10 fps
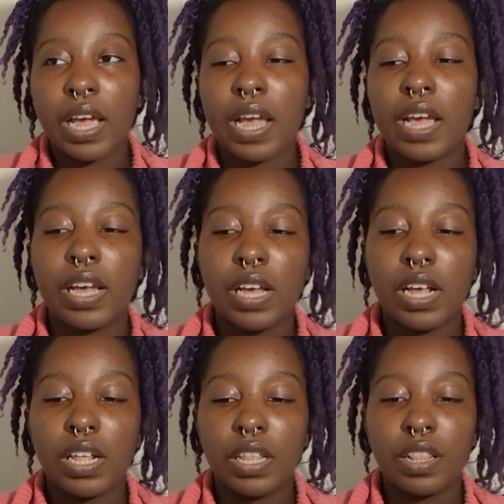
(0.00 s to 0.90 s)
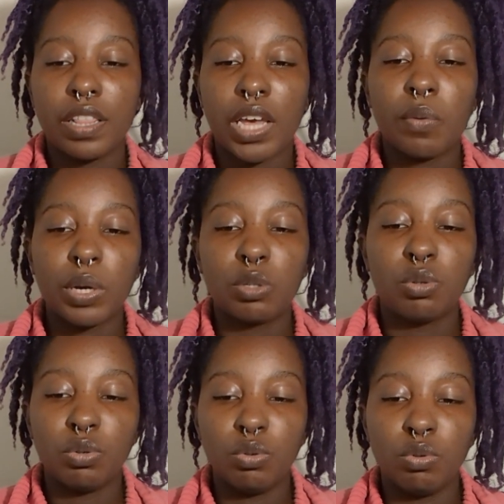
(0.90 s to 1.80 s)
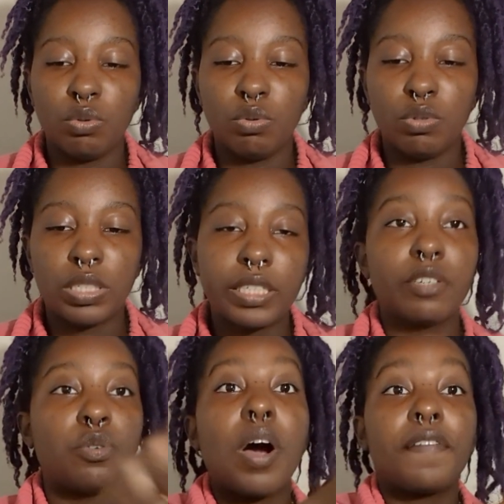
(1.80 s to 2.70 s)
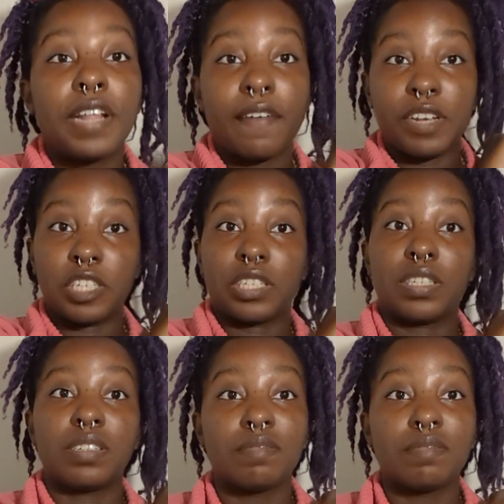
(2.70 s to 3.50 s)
and they want to steer you off of that vision.